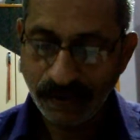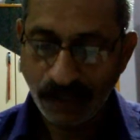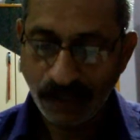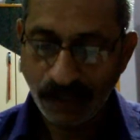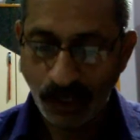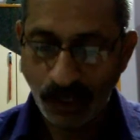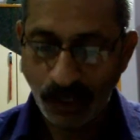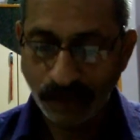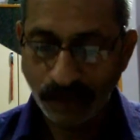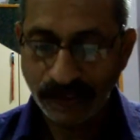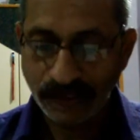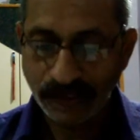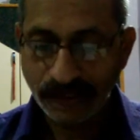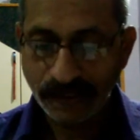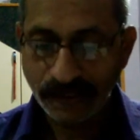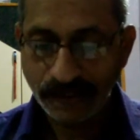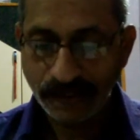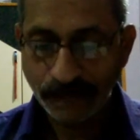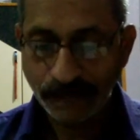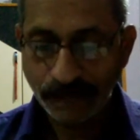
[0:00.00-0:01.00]
On the
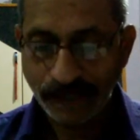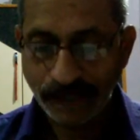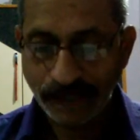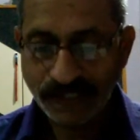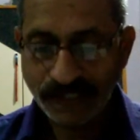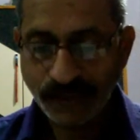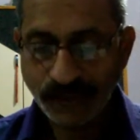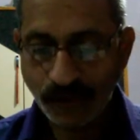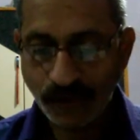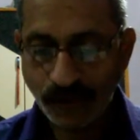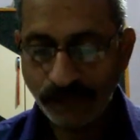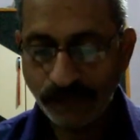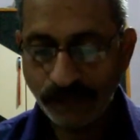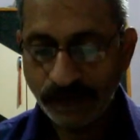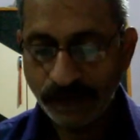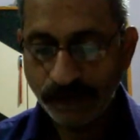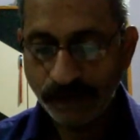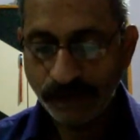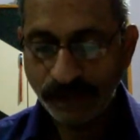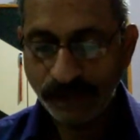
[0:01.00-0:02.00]
basis of
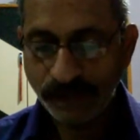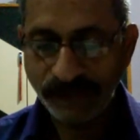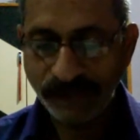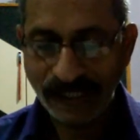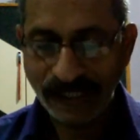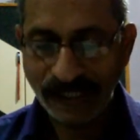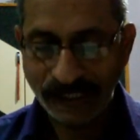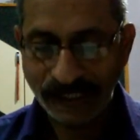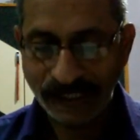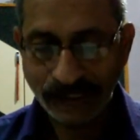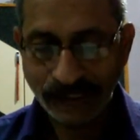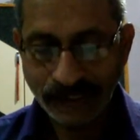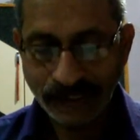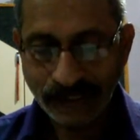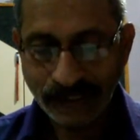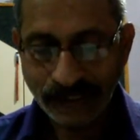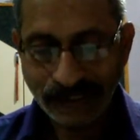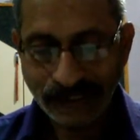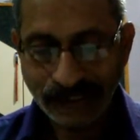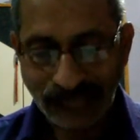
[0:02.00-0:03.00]
prevailing
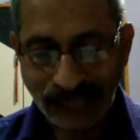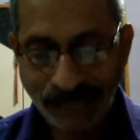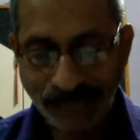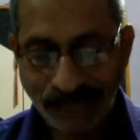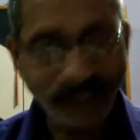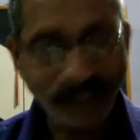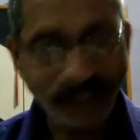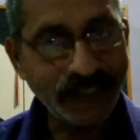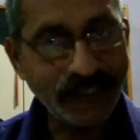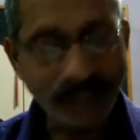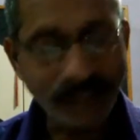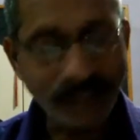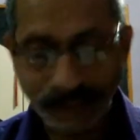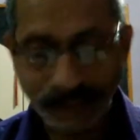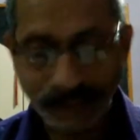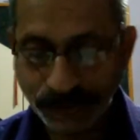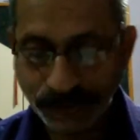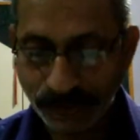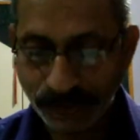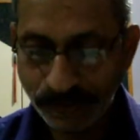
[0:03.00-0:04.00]
climatic
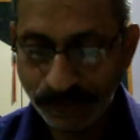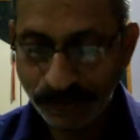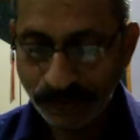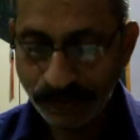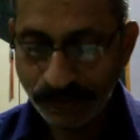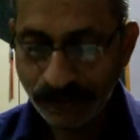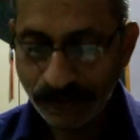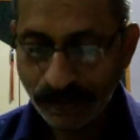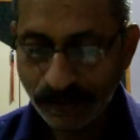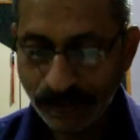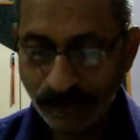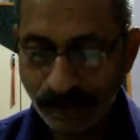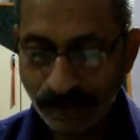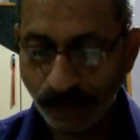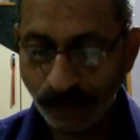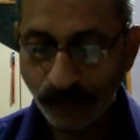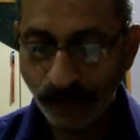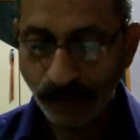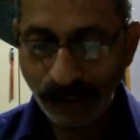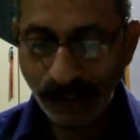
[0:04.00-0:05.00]
condition, the
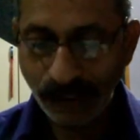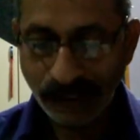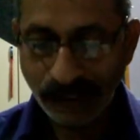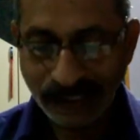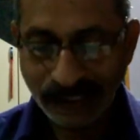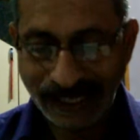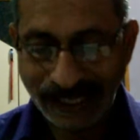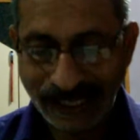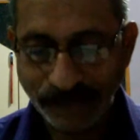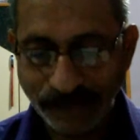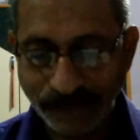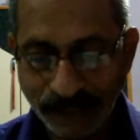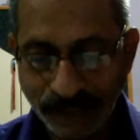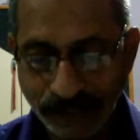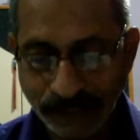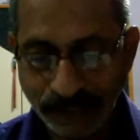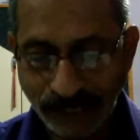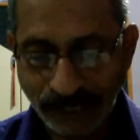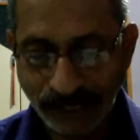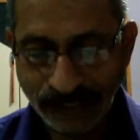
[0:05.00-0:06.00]
world can be
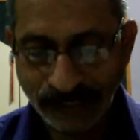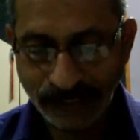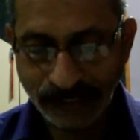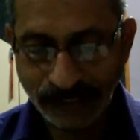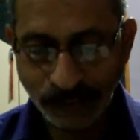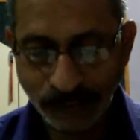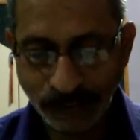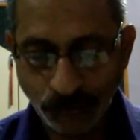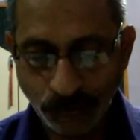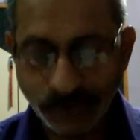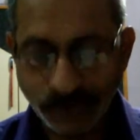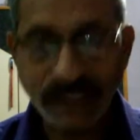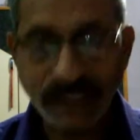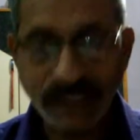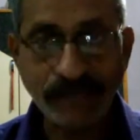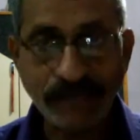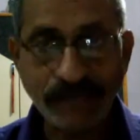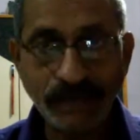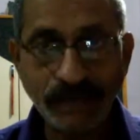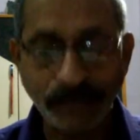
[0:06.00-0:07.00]
divided into
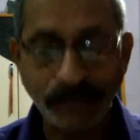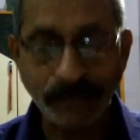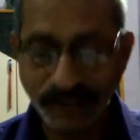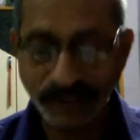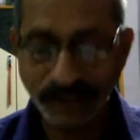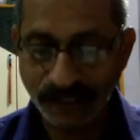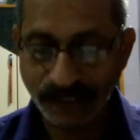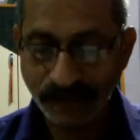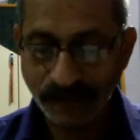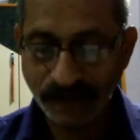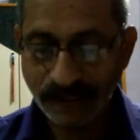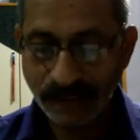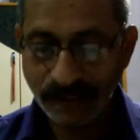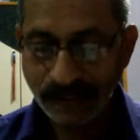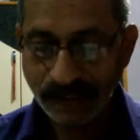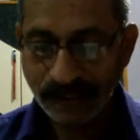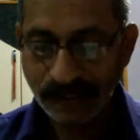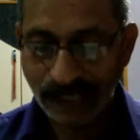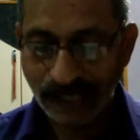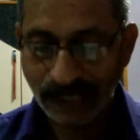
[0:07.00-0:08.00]
7 major
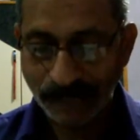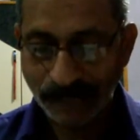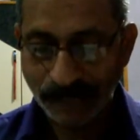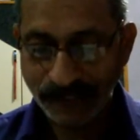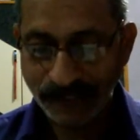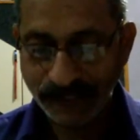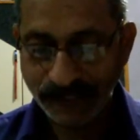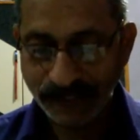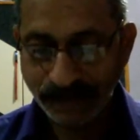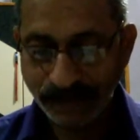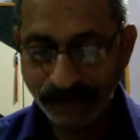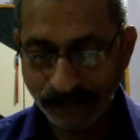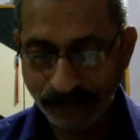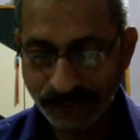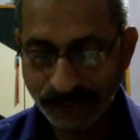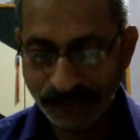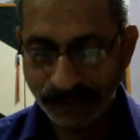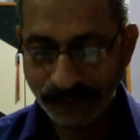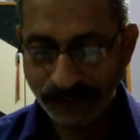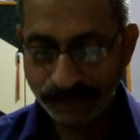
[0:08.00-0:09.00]
climatic
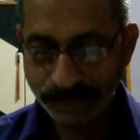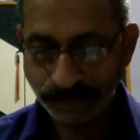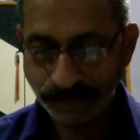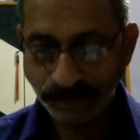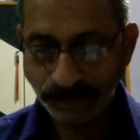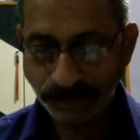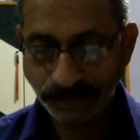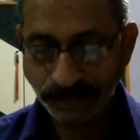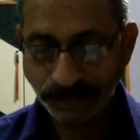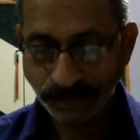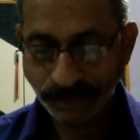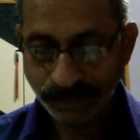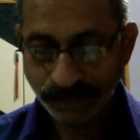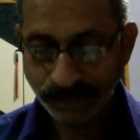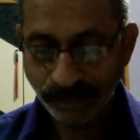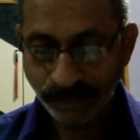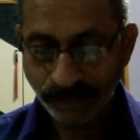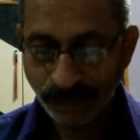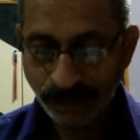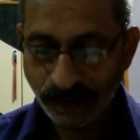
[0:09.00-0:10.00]
regions.
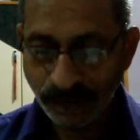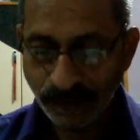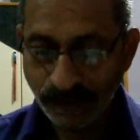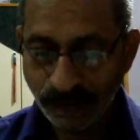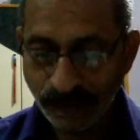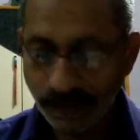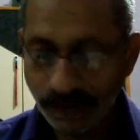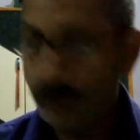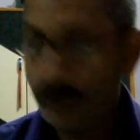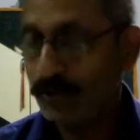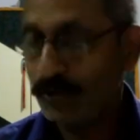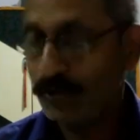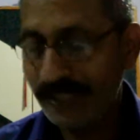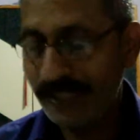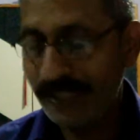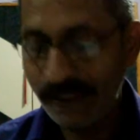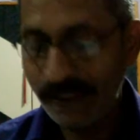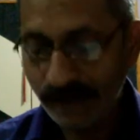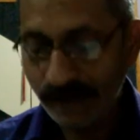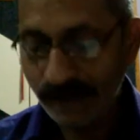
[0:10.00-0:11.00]
You
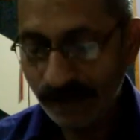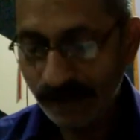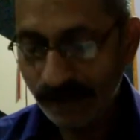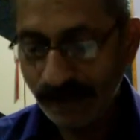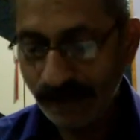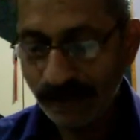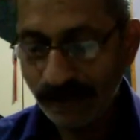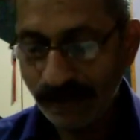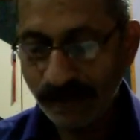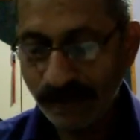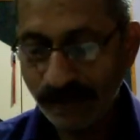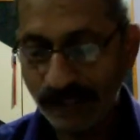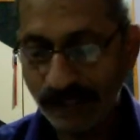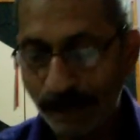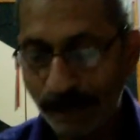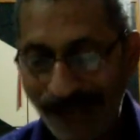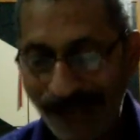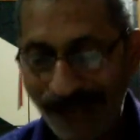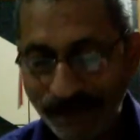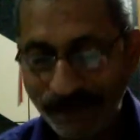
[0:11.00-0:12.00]
see the
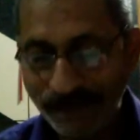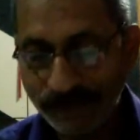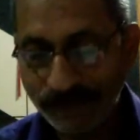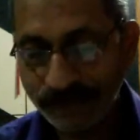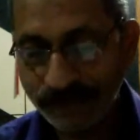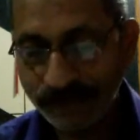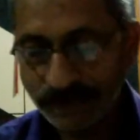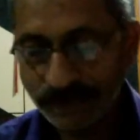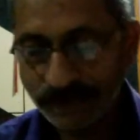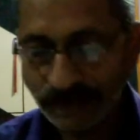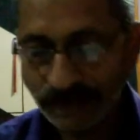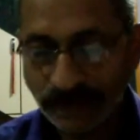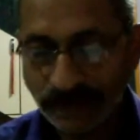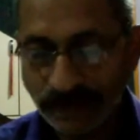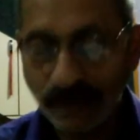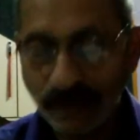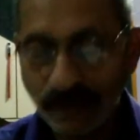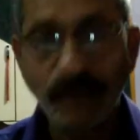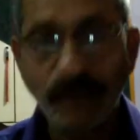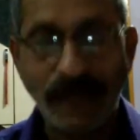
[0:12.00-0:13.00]
map
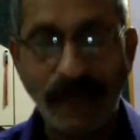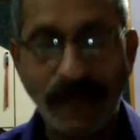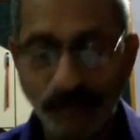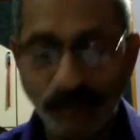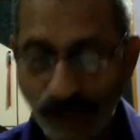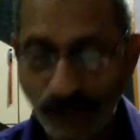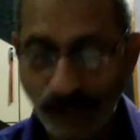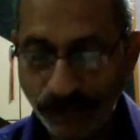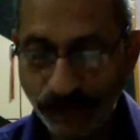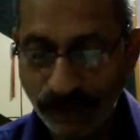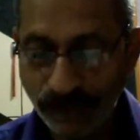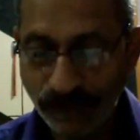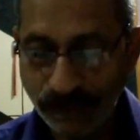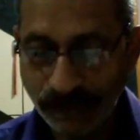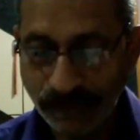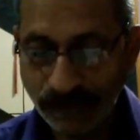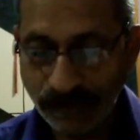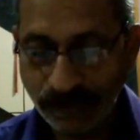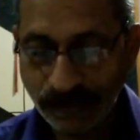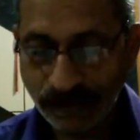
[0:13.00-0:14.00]
5.1,
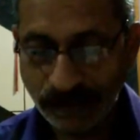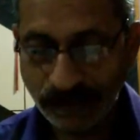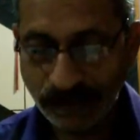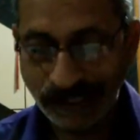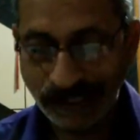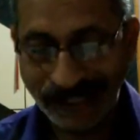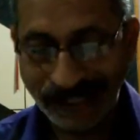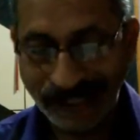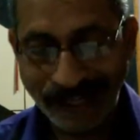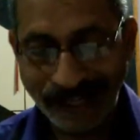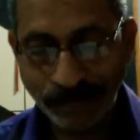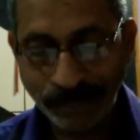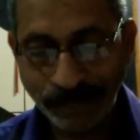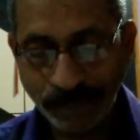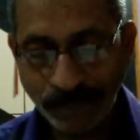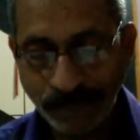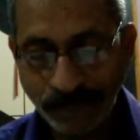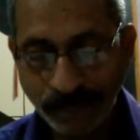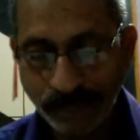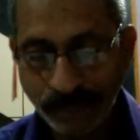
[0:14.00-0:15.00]
the name
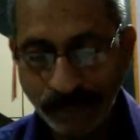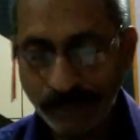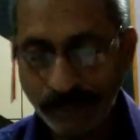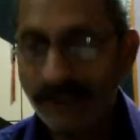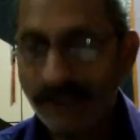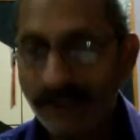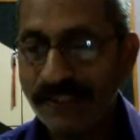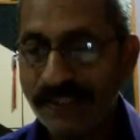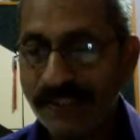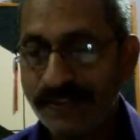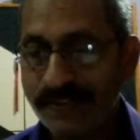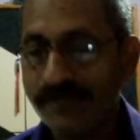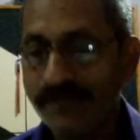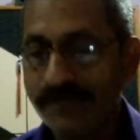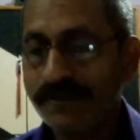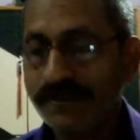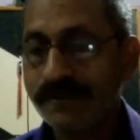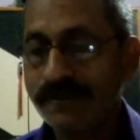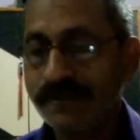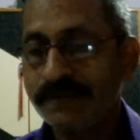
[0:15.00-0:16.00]
the regions.